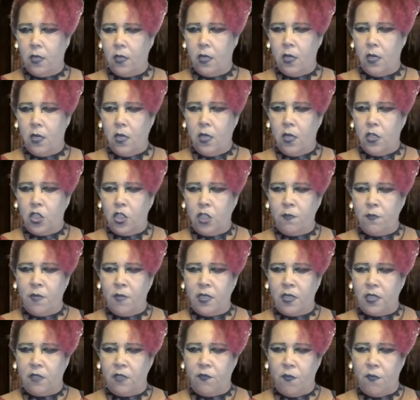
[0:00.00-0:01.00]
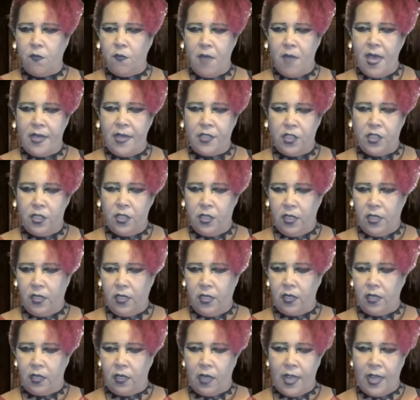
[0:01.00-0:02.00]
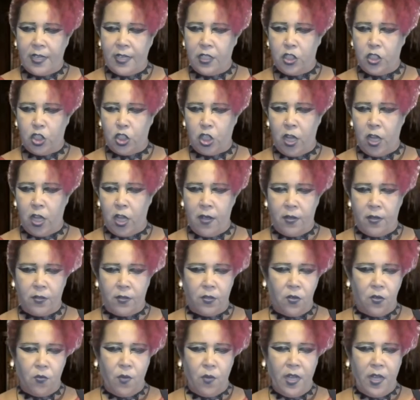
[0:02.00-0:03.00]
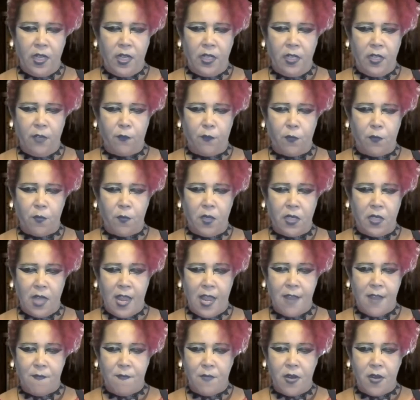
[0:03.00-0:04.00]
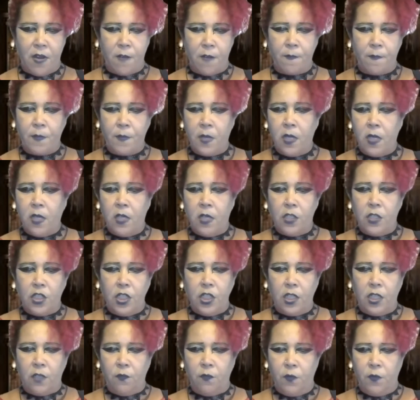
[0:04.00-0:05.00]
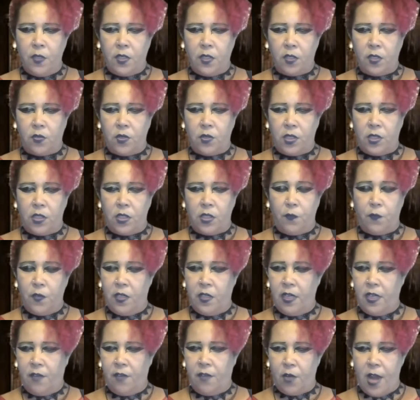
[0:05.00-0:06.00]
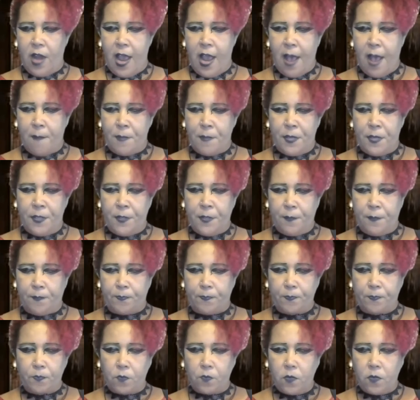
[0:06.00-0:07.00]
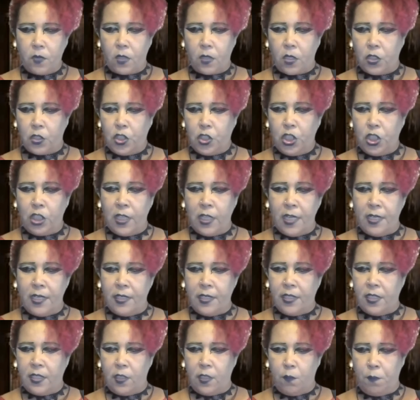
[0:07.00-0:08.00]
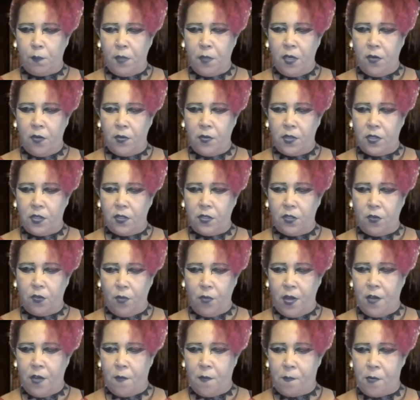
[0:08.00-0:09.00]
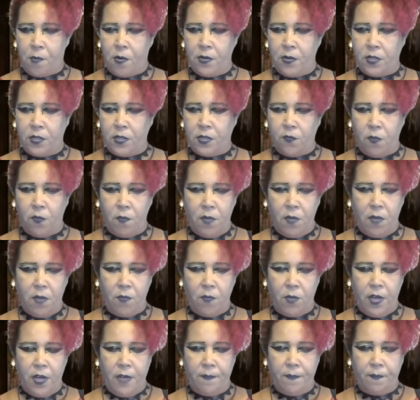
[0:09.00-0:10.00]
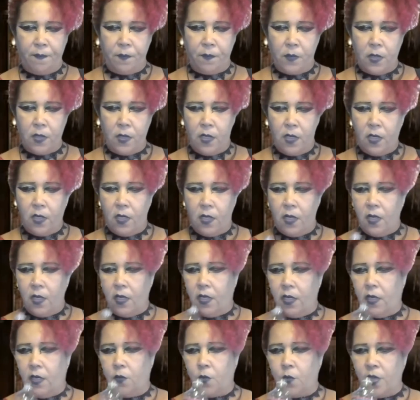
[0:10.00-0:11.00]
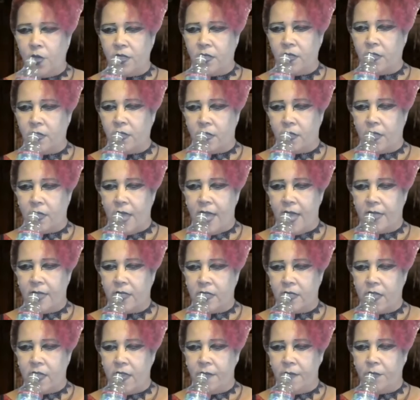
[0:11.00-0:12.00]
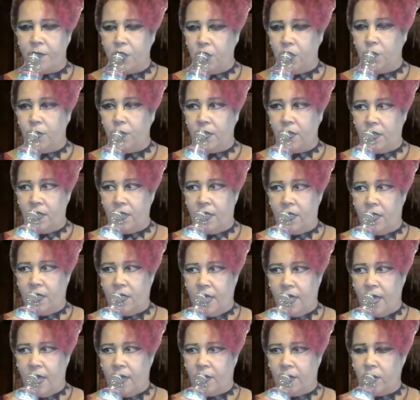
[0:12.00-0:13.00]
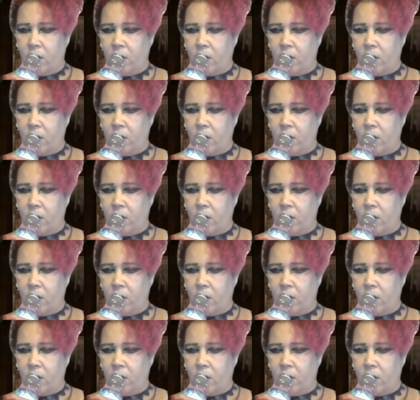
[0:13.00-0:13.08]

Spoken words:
She must have imagined it, like a child awakening from a nightmare. She convinced herself it never happened. She let it disappear into the grayer parts of her memory. It wasn't the last time she would see death.